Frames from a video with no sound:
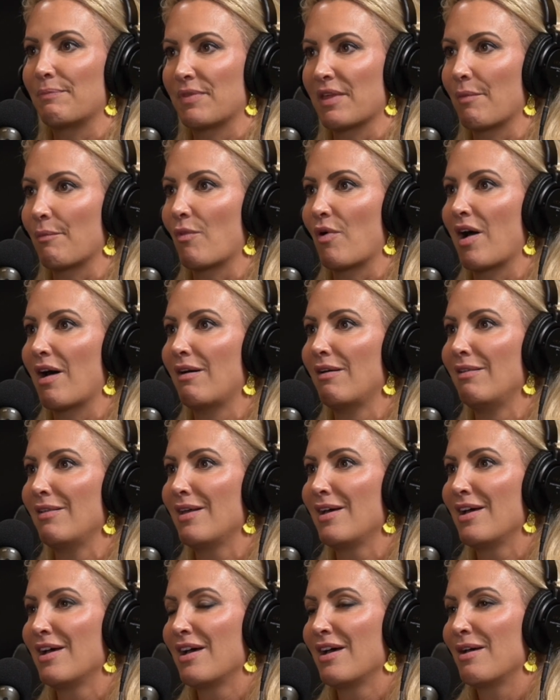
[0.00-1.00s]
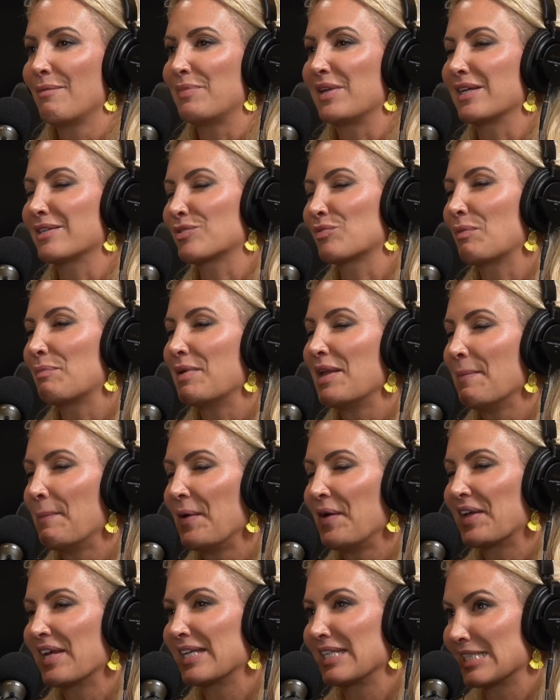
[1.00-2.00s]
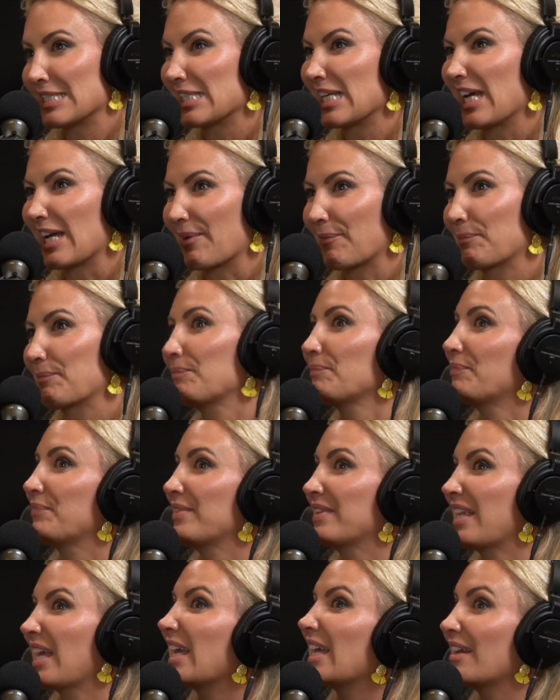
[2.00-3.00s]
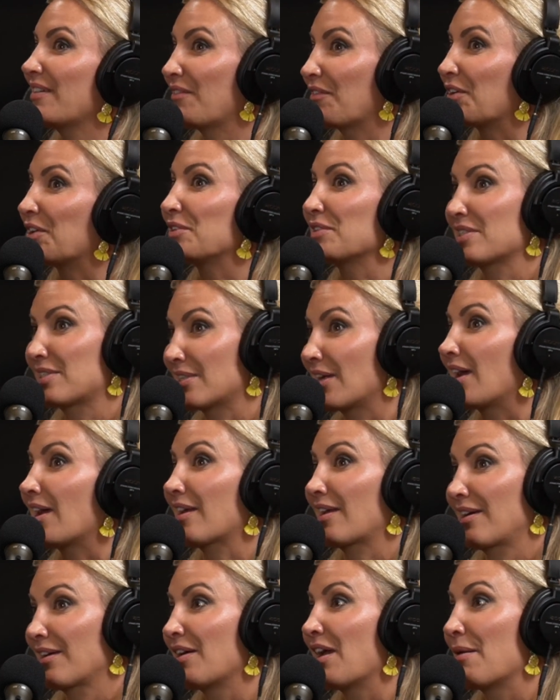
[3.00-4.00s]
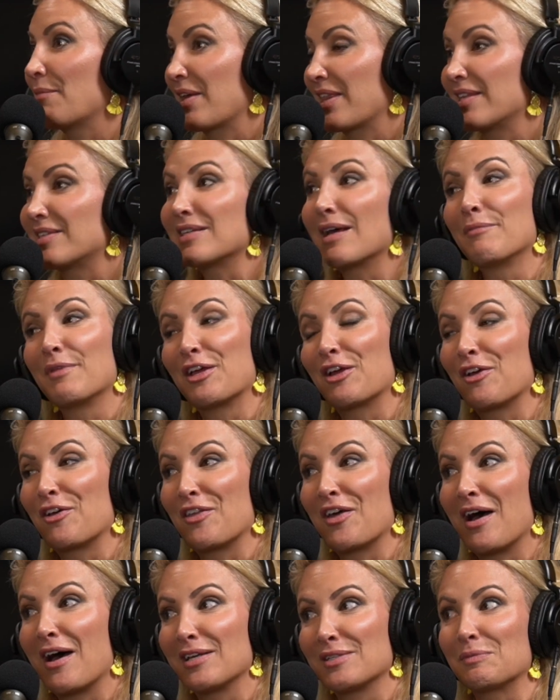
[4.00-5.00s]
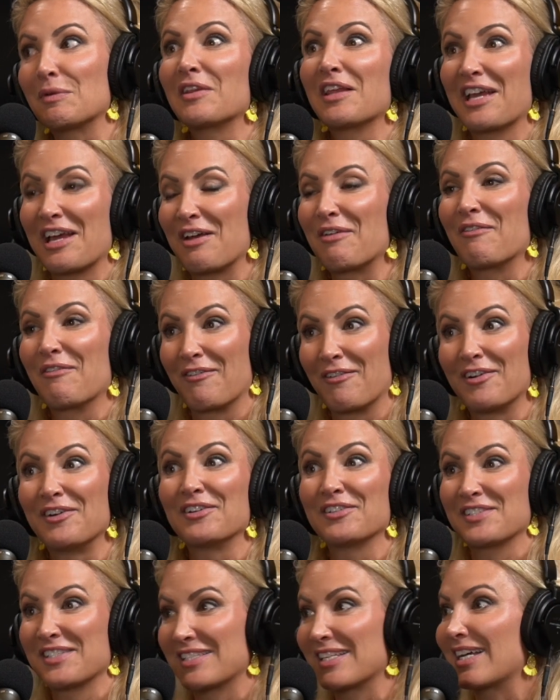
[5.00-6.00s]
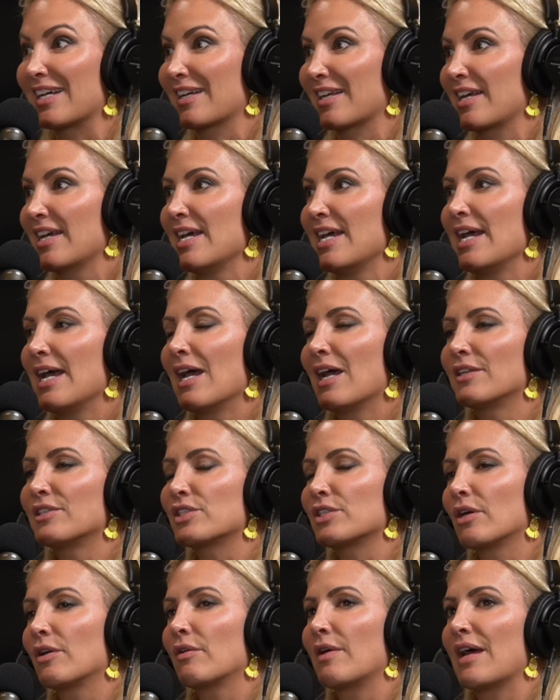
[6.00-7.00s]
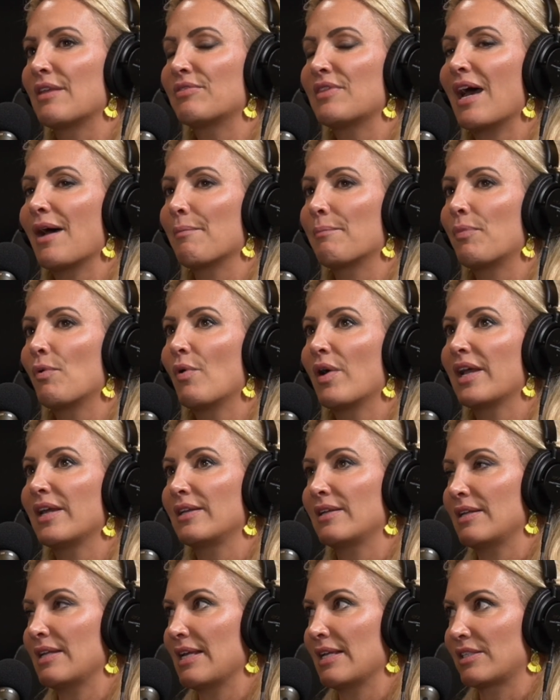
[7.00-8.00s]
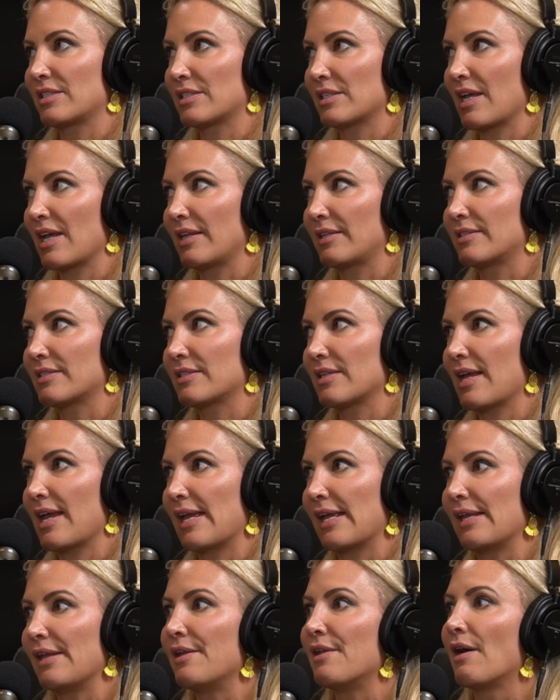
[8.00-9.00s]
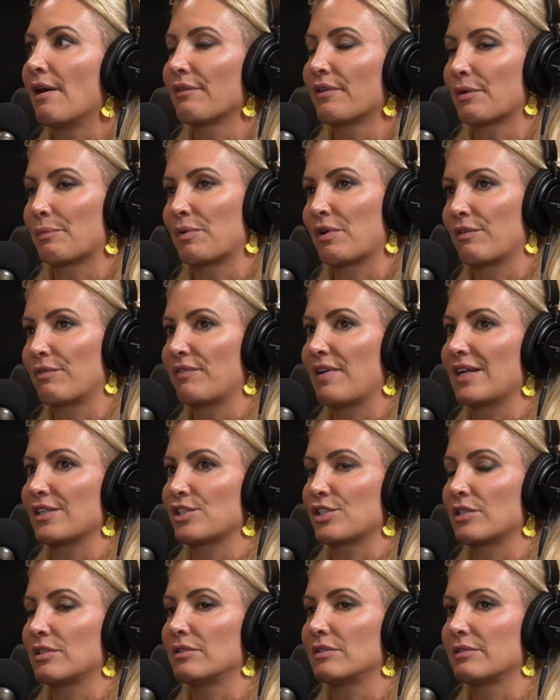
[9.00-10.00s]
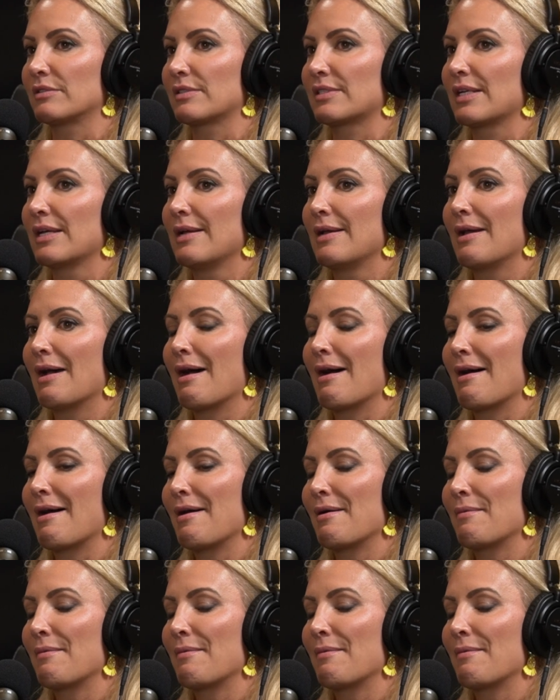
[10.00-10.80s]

and keep them well. Because when people get sick, they get real sick. And by the time they go to the hospital, they get real sick. And so at that point, it's another professional's